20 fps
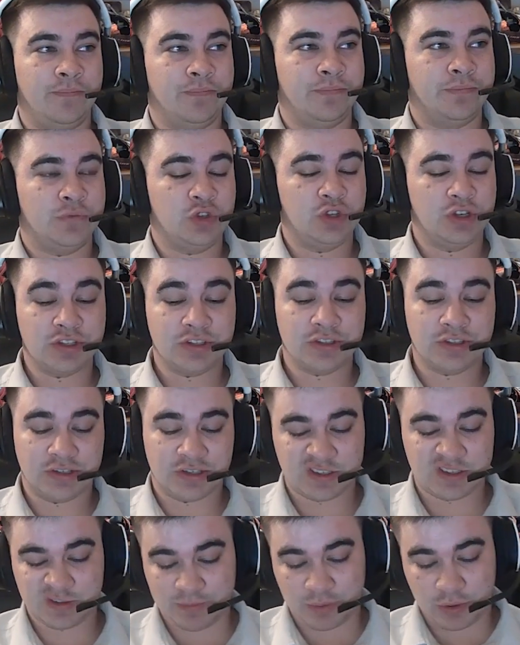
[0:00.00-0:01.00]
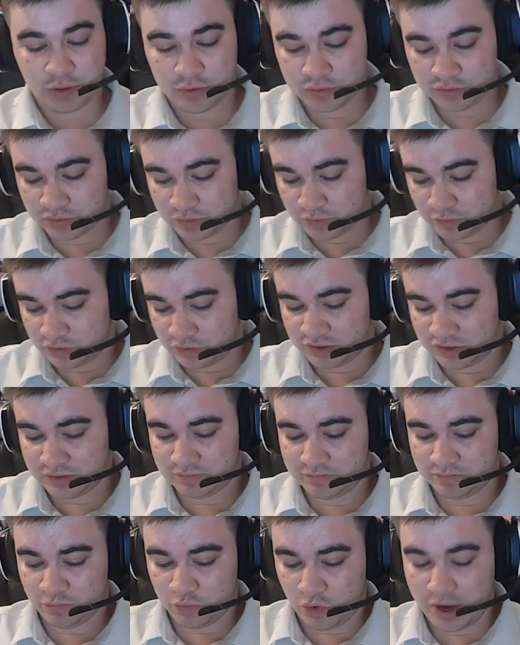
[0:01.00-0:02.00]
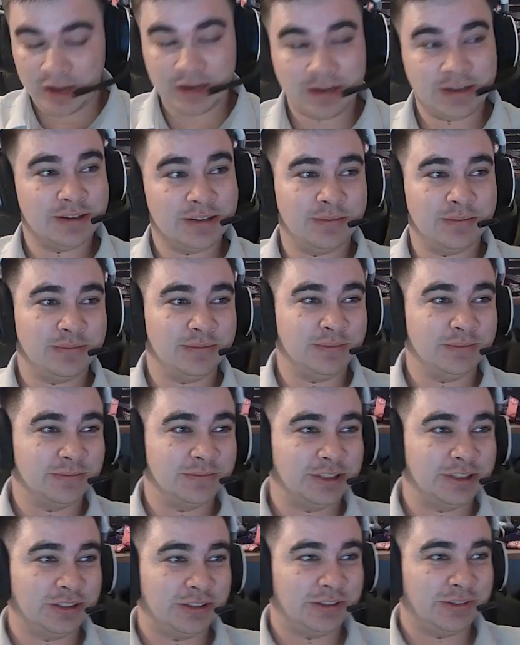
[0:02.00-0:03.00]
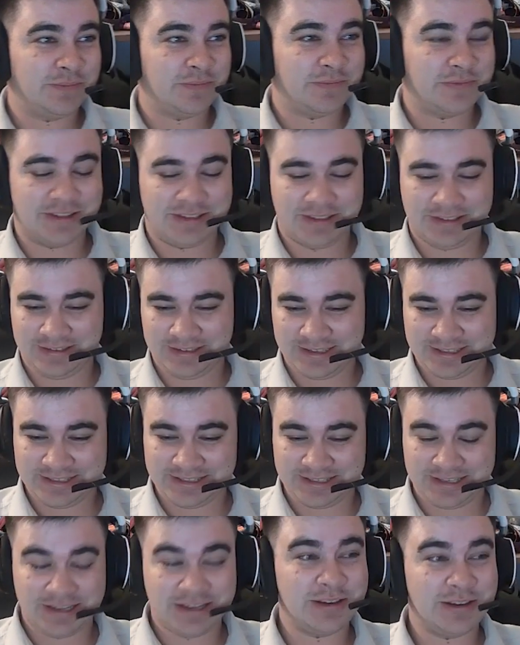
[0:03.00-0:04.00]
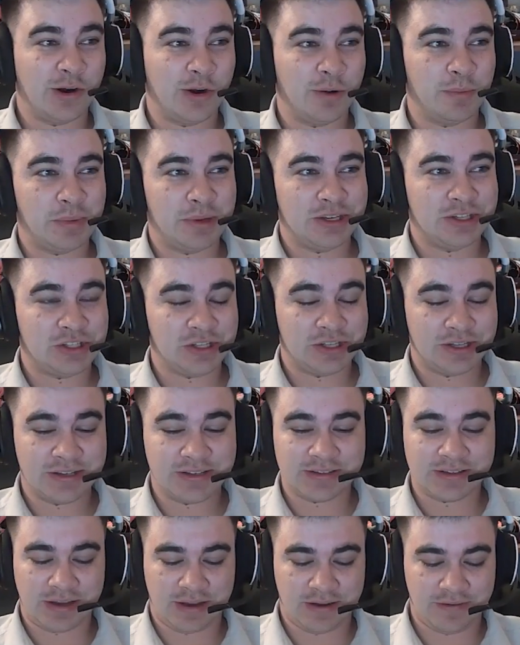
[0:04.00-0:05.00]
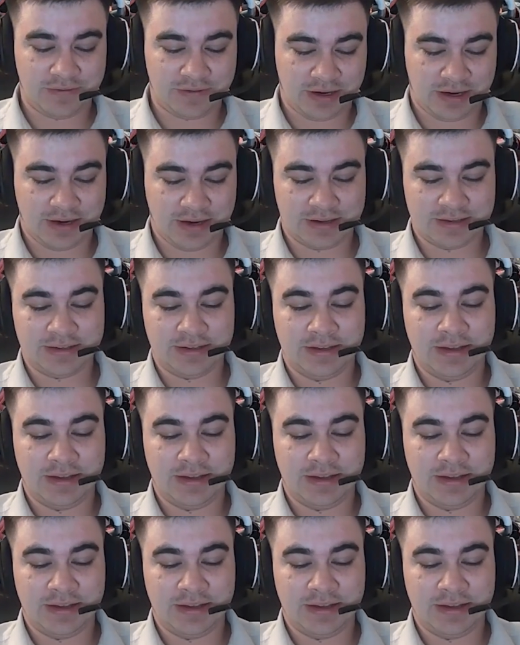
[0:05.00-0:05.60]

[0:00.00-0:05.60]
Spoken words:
just to expose random little like zine RPGs I've got